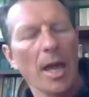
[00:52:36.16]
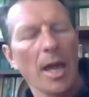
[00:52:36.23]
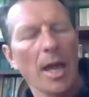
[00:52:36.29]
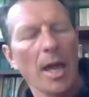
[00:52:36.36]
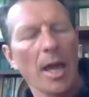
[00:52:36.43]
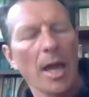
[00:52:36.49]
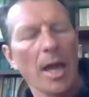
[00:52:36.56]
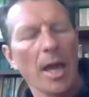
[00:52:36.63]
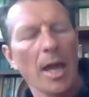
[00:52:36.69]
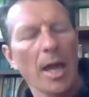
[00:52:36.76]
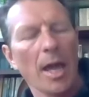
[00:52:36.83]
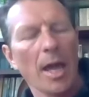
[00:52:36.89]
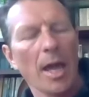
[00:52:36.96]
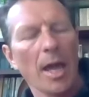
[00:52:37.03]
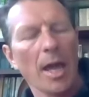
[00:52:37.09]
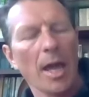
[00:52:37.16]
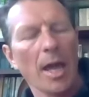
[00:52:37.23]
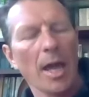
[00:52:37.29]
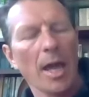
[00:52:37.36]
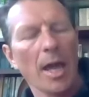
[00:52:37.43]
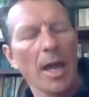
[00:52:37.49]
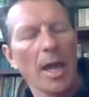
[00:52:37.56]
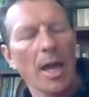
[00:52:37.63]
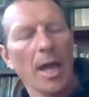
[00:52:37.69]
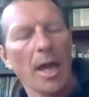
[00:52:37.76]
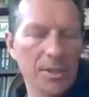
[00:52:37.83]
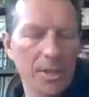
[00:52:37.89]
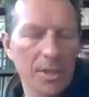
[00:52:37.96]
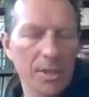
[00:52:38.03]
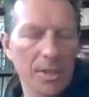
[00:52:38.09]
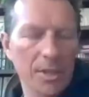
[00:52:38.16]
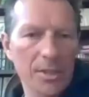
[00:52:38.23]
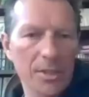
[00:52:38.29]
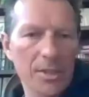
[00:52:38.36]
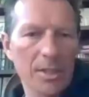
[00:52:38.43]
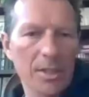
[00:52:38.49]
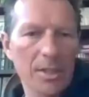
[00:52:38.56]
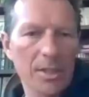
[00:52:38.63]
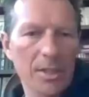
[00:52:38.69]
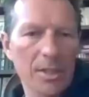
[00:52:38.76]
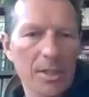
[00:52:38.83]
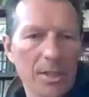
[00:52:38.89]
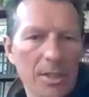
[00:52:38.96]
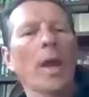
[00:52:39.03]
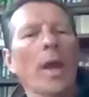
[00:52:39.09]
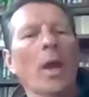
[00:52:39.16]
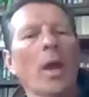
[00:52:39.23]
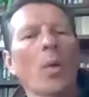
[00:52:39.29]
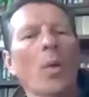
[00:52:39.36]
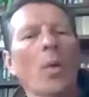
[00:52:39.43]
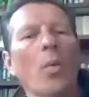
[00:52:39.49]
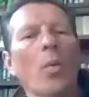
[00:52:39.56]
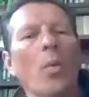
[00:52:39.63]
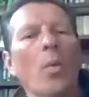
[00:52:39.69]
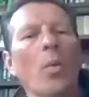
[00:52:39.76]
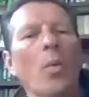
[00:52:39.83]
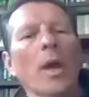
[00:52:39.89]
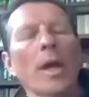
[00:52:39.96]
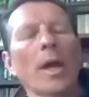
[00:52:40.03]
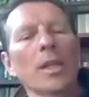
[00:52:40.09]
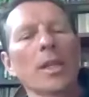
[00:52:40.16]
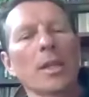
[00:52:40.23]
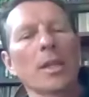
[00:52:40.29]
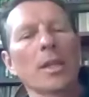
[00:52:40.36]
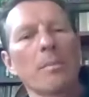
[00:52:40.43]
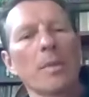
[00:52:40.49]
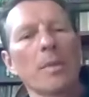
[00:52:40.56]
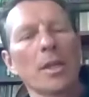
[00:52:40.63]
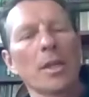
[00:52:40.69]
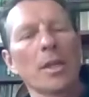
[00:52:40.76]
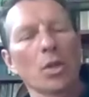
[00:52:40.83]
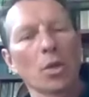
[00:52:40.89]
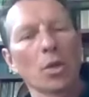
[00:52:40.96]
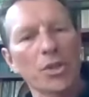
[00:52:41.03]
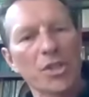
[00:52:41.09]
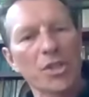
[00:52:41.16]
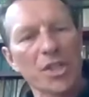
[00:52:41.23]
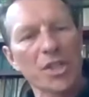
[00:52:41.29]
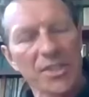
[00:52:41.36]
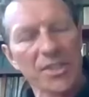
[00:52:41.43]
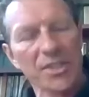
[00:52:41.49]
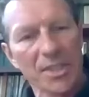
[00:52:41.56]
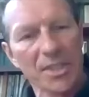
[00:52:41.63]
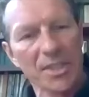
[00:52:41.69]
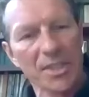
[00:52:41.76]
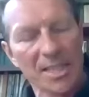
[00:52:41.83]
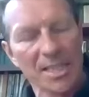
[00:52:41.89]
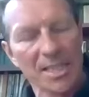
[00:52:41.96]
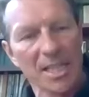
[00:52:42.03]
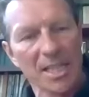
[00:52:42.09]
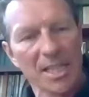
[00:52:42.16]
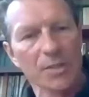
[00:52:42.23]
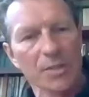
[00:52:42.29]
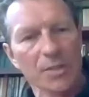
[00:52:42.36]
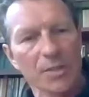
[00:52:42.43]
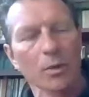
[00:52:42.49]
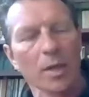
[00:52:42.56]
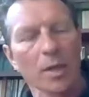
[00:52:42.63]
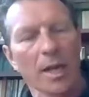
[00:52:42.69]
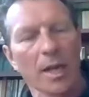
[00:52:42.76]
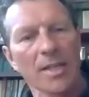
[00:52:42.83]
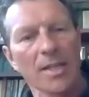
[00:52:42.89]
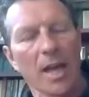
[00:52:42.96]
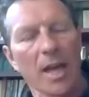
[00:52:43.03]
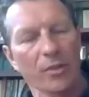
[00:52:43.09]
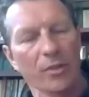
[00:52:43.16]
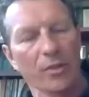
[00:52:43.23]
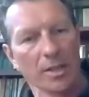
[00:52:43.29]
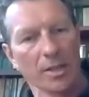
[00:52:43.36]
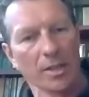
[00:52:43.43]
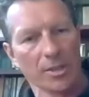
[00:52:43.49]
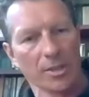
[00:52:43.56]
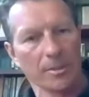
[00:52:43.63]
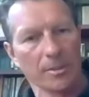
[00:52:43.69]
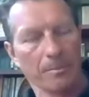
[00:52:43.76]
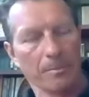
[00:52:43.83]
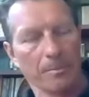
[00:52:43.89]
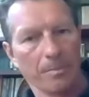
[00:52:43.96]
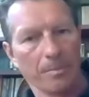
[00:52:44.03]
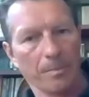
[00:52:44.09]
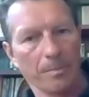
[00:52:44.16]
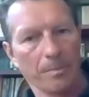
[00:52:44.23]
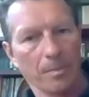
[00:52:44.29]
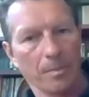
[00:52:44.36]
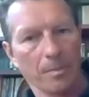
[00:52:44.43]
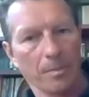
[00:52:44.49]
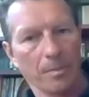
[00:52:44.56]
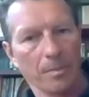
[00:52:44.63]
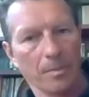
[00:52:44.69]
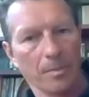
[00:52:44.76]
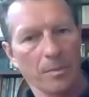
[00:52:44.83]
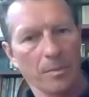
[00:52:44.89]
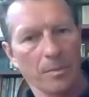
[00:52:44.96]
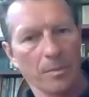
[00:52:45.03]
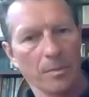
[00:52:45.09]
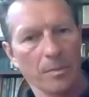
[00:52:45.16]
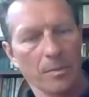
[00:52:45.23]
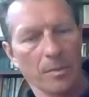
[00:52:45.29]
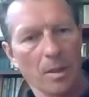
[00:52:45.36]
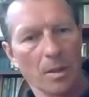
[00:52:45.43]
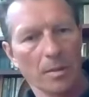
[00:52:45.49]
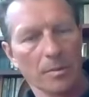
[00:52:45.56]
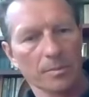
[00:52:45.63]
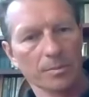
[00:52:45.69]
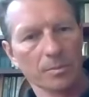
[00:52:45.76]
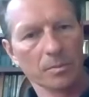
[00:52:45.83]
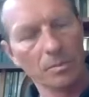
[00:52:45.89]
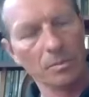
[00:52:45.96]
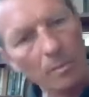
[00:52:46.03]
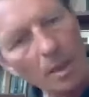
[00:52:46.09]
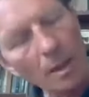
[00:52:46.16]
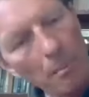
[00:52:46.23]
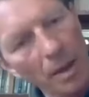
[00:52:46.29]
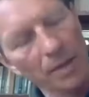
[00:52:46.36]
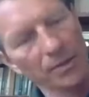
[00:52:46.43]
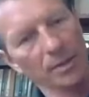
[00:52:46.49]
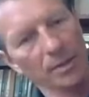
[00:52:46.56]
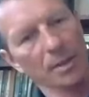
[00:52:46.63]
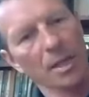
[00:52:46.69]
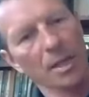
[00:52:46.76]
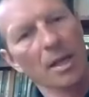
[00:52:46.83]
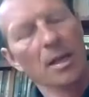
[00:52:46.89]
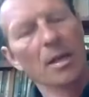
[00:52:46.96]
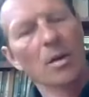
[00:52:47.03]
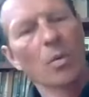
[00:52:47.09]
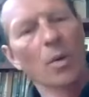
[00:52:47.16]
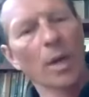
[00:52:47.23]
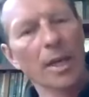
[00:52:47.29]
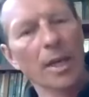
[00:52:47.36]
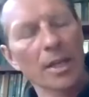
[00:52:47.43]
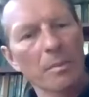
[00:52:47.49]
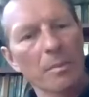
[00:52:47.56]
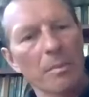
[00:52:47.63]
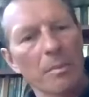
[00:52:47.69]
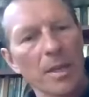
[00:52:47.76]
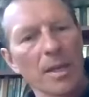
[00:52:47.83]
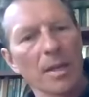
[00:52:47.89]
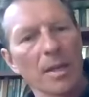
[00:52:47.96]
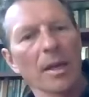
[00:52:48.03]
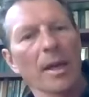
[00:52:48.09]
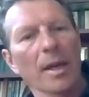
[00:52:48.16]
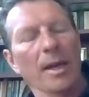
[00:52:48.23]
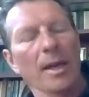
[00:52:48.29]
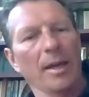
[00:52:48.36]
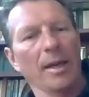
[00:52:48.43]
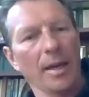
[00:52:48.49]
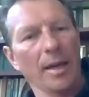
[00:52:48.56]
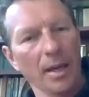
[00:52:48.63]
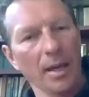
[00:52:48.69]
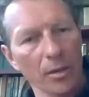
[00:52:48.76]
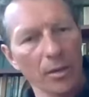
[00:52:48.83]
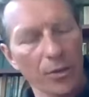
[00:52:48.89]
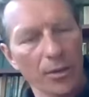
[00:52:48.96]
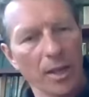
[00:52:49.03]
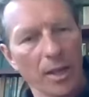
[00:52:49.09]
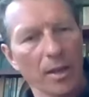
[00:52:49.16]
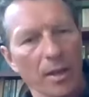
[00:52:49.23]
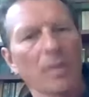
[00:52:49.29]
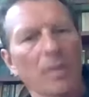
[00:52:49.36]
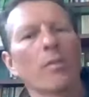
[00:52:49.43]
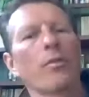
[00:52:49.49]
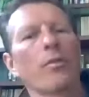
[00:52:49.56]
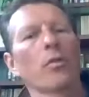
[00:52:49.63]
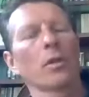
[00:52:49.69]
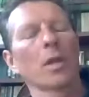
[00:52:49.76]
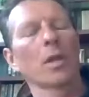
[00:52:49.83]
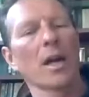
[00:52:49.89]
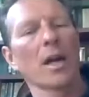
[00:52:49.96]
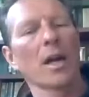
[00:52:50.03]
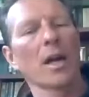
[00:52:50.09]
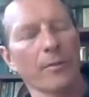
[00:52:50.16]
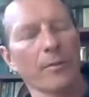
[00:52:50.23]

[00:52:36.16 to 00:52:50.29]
help us identify activities where we're going to be not just successful as athletes, but we're going to be healthy for life.